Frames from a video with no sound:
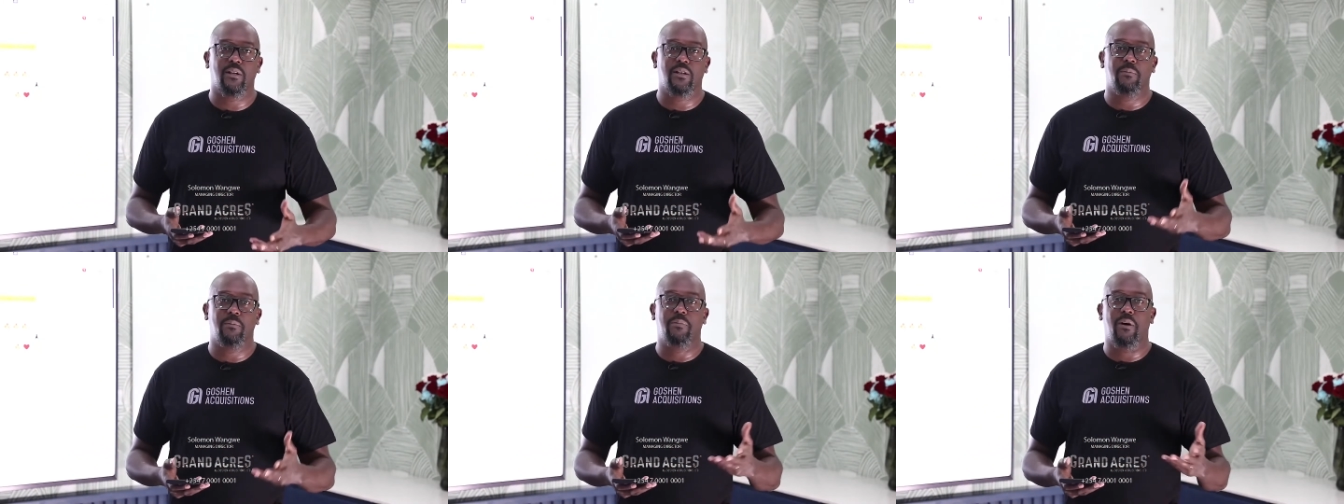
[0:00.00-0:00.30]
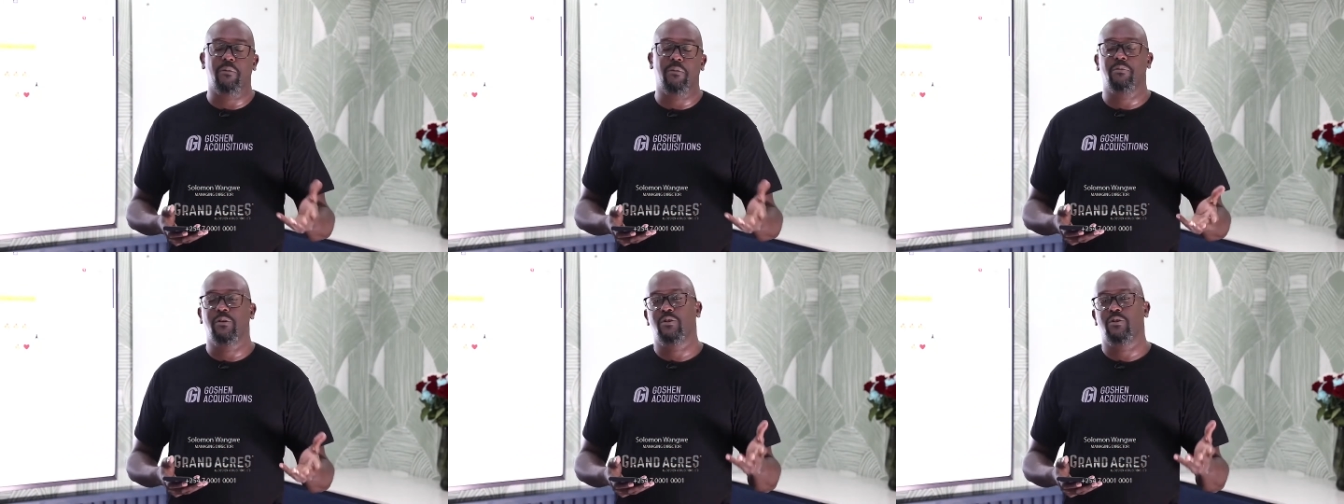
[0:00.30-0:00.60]

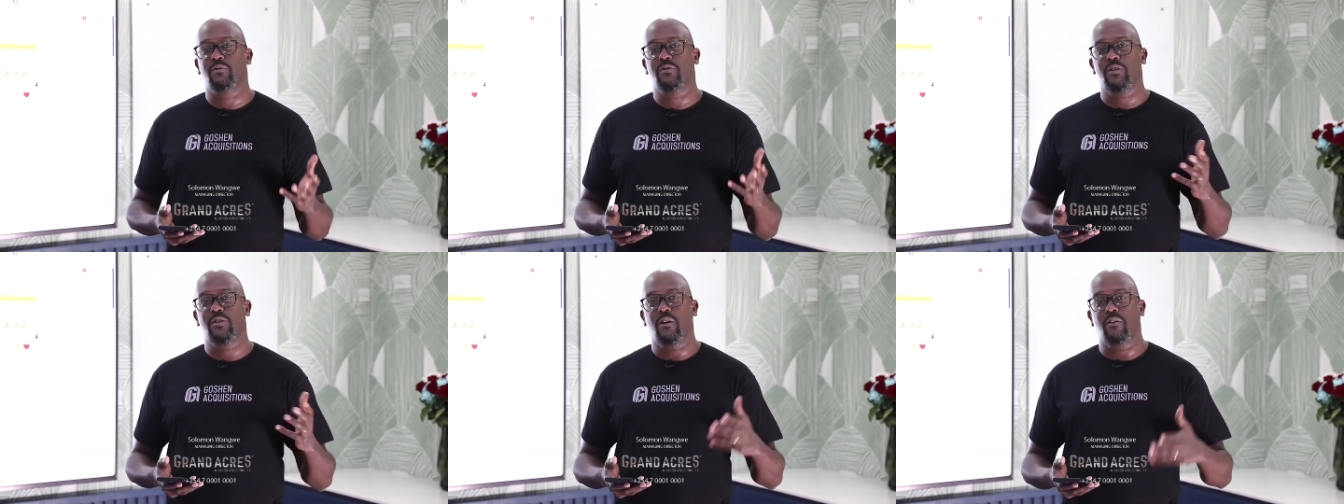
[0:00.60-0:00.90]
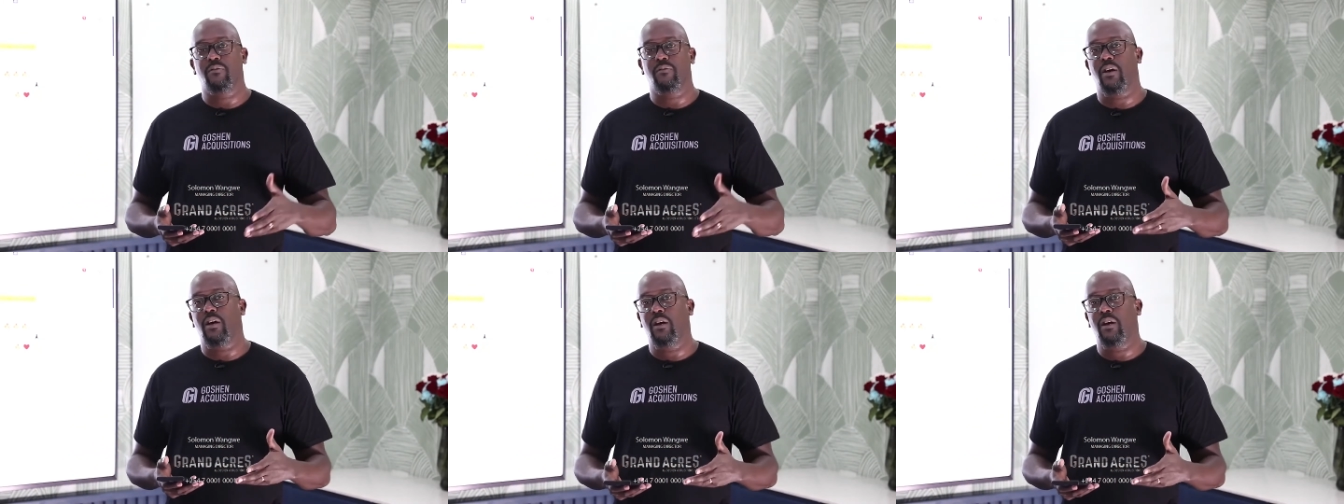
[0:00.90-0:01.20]
Department of
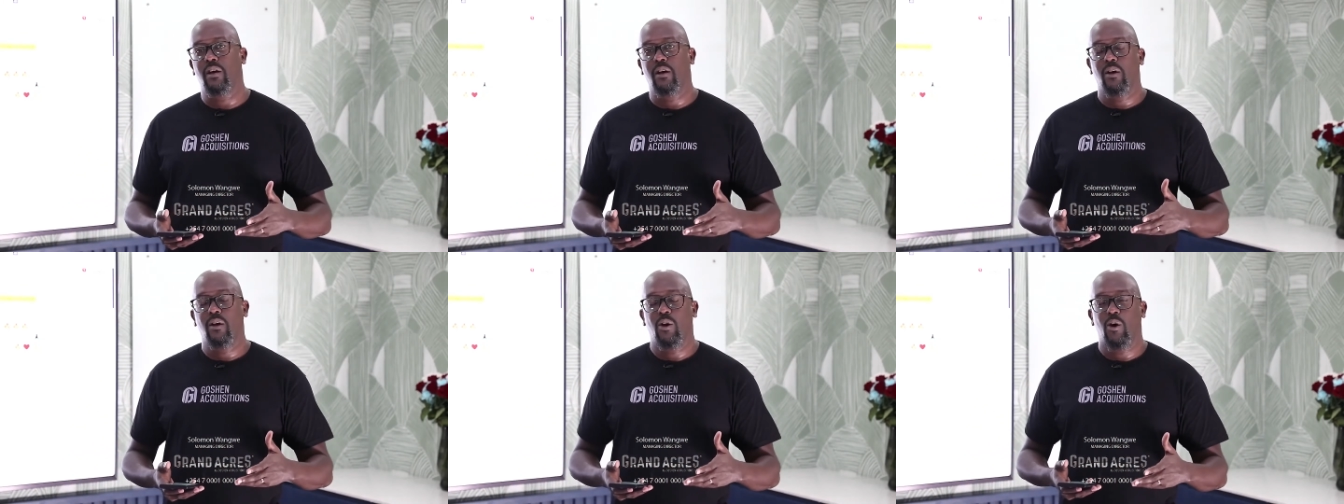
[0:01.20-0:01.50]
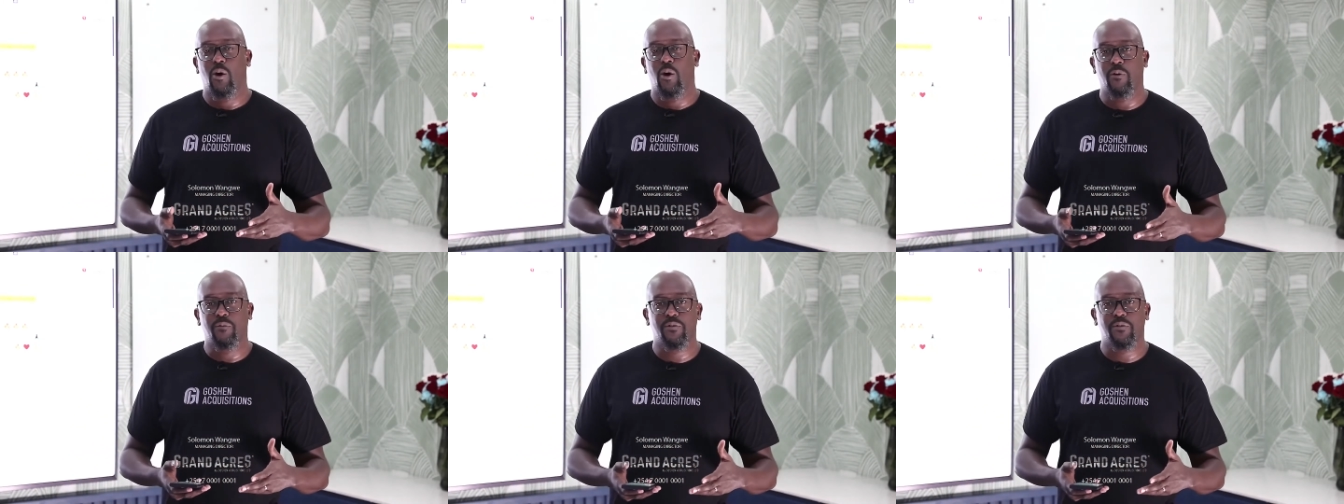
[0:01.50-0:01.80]
Survey
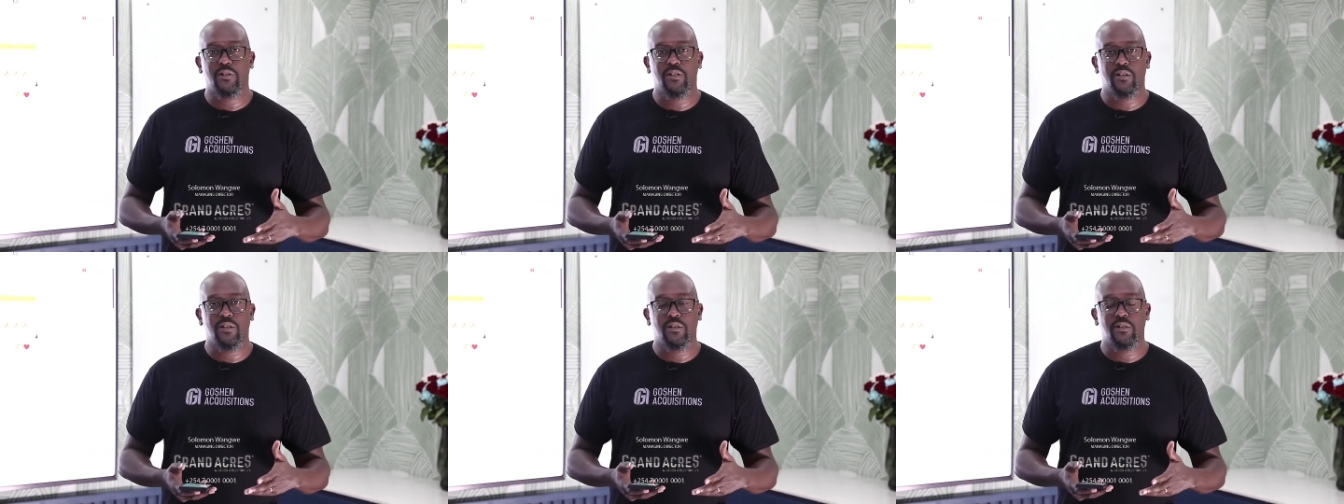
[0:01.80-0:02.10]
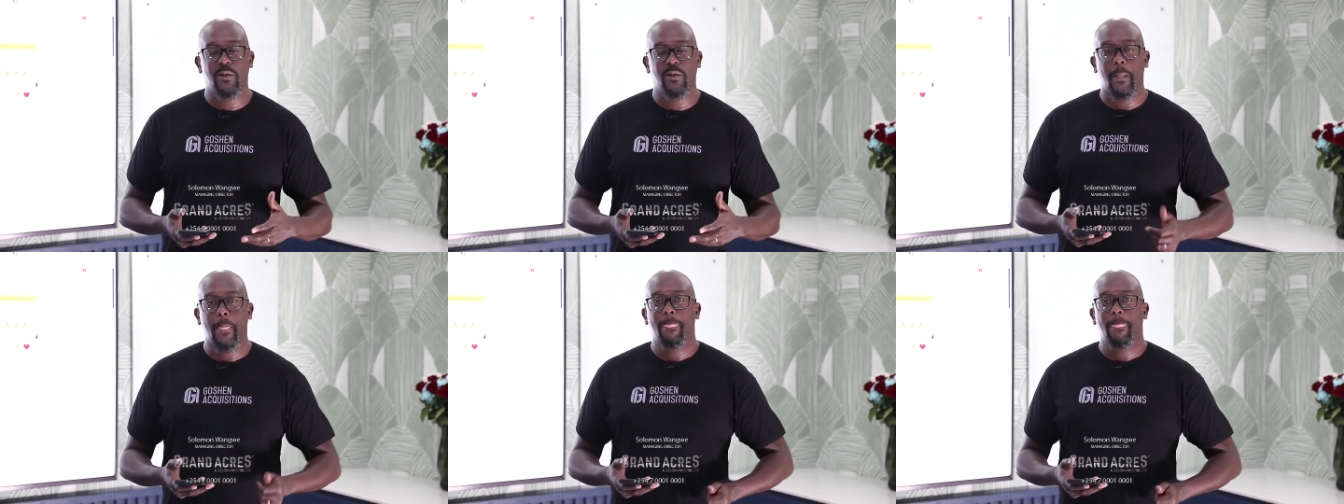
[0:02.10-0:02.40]

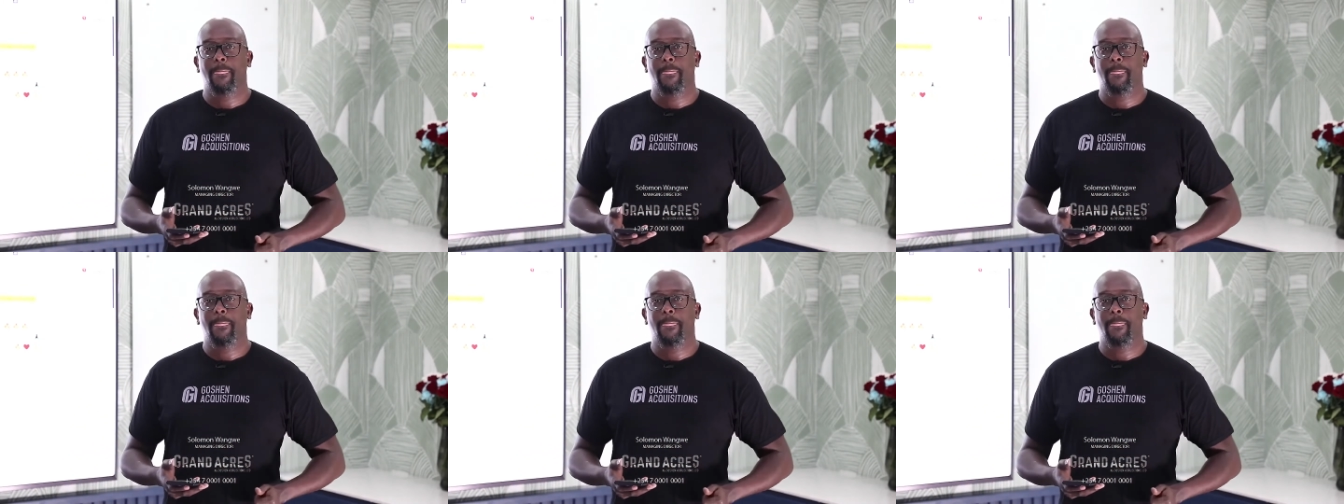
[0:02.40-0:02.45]
offices.